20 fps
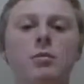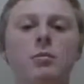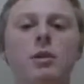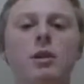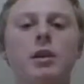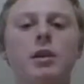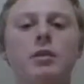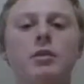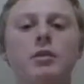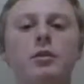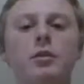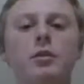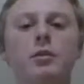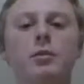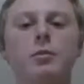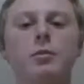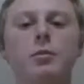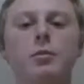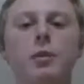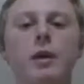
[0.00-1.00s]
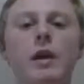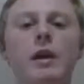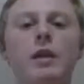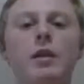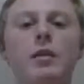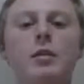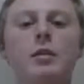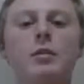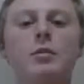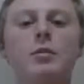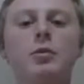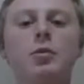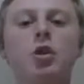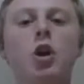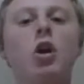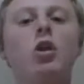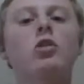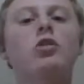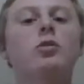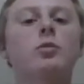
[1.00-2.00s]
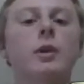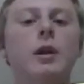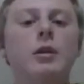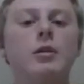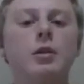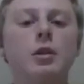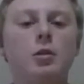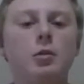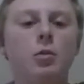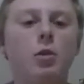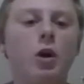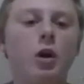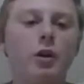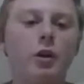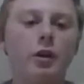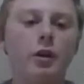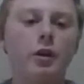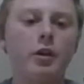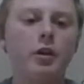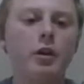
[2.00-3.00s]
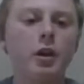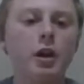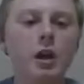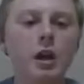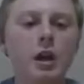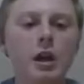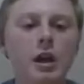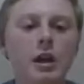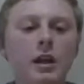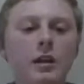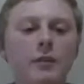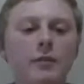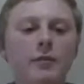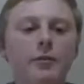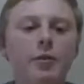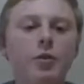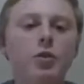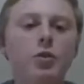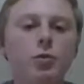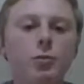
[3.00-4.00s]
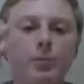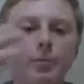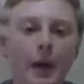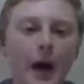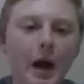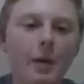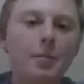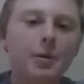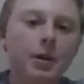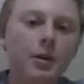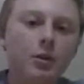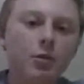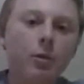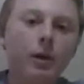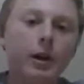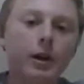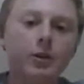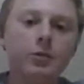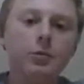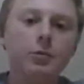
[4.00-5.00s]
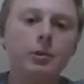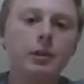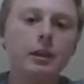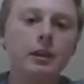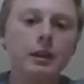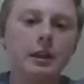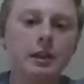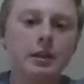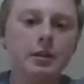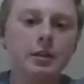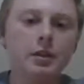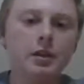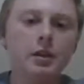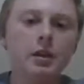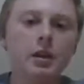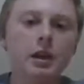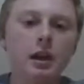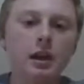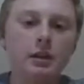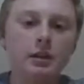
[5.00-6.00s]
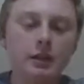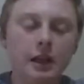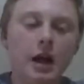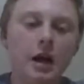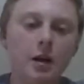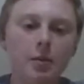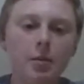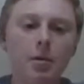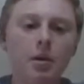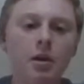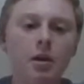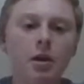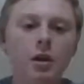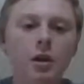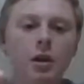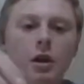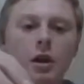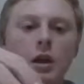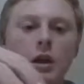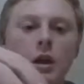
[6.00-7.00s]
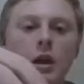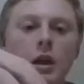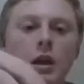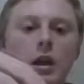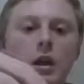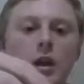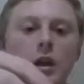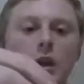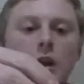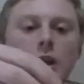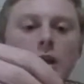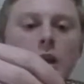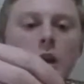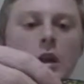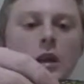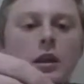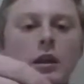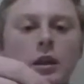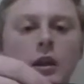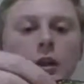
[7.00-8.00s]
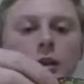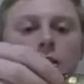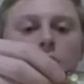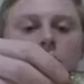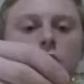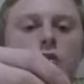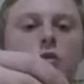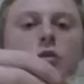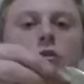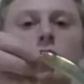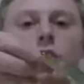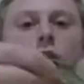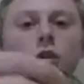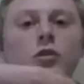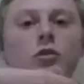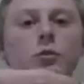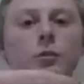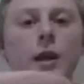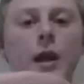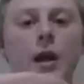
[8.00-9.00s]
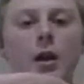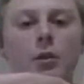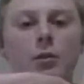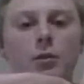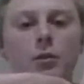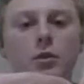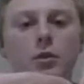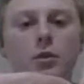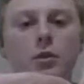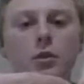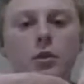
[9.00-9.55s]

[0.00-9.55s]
because of the way it darts around in the water. And if you pop it twice really decent and stop, it like turns around